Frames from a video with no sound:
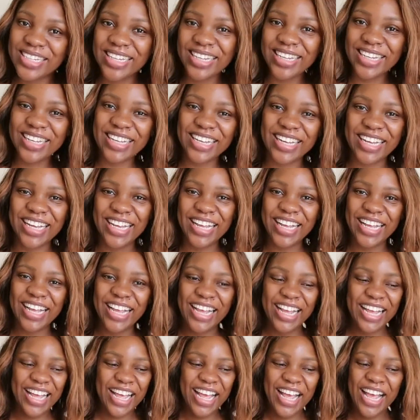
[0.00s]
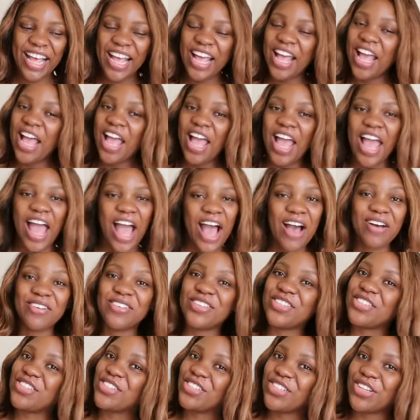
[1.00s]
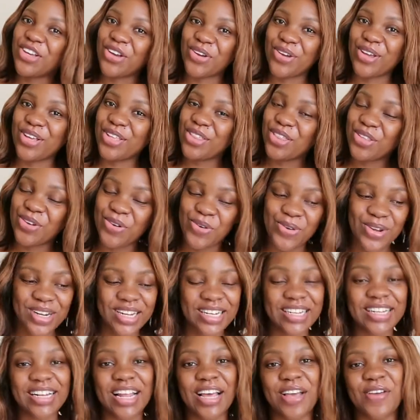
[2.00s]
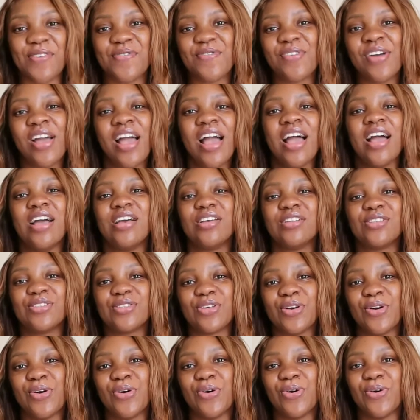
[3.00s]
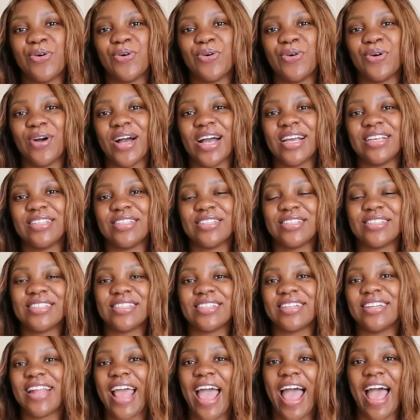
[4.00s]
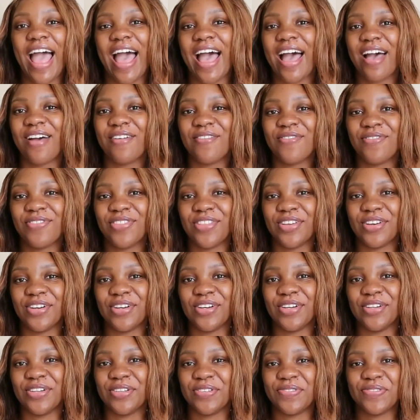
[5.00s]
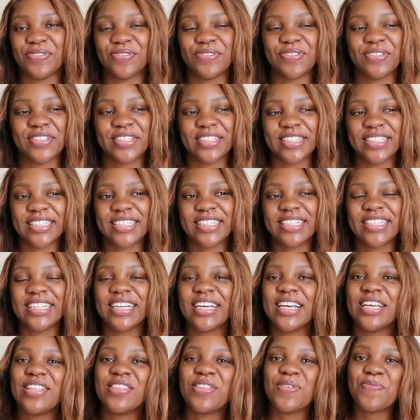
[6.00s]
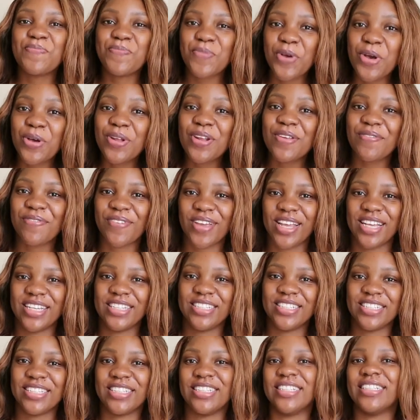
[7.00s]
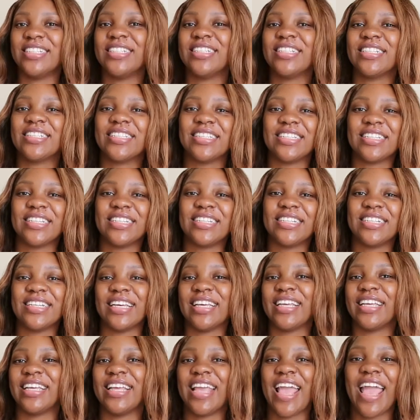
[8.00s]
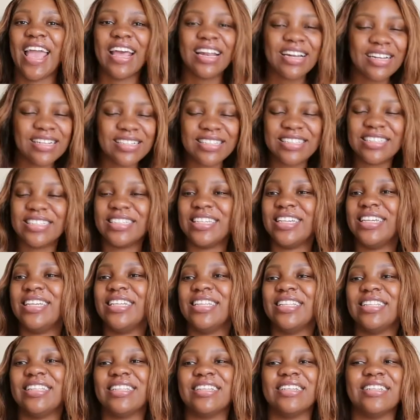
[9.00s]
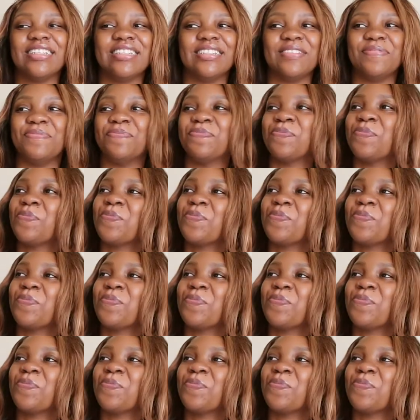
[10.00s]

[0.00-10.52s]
I was just going through it in life, so I just didn't have the motivation, the energy, the